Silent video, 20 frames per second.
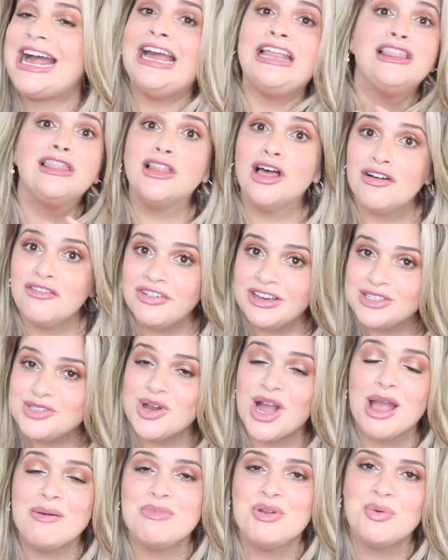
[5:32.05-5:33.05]
I love it,
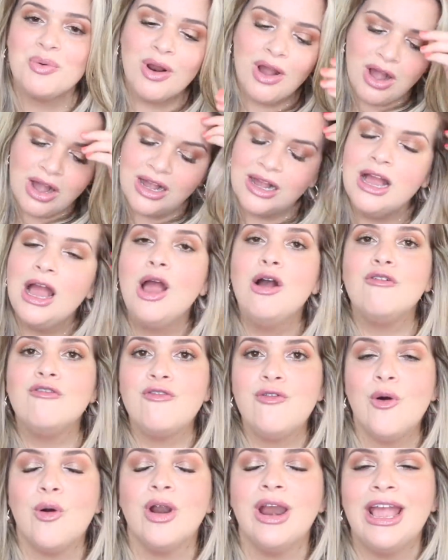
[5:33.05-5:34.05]
don't get me wrong,
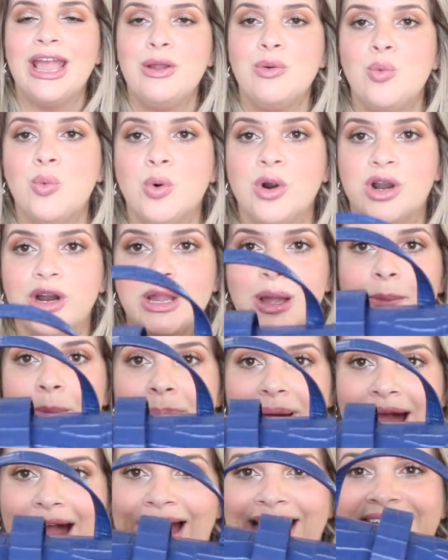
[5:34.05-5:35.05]
for a work
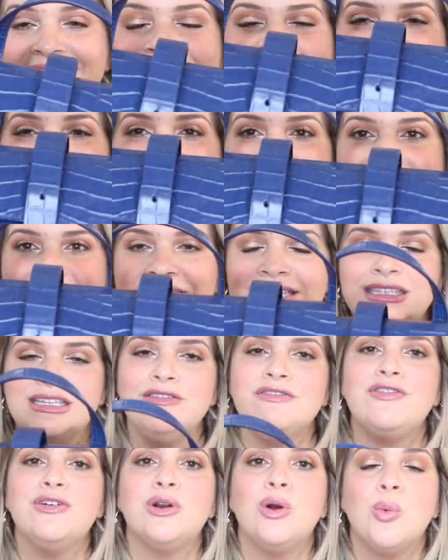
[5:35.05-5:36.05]
bag. It's
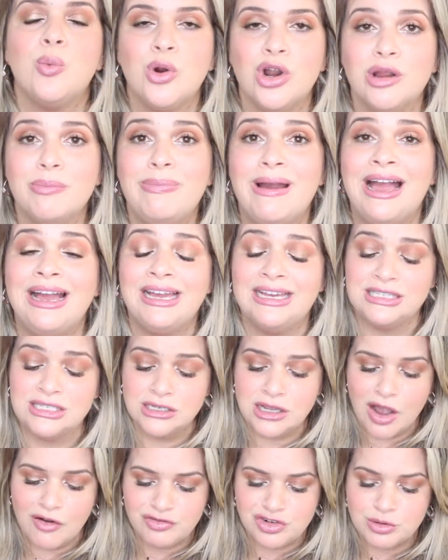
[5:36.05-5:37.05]
excellent for a work bag, it's
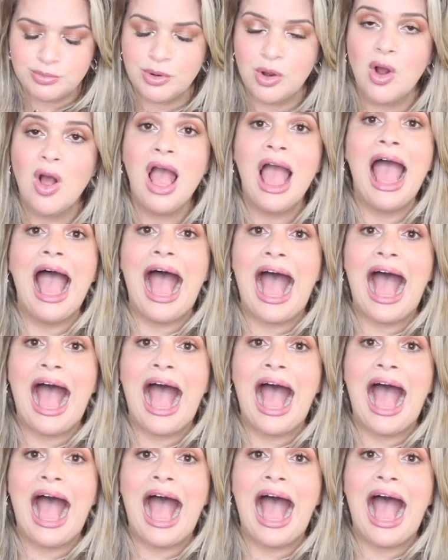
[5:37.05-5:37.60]
comfortable.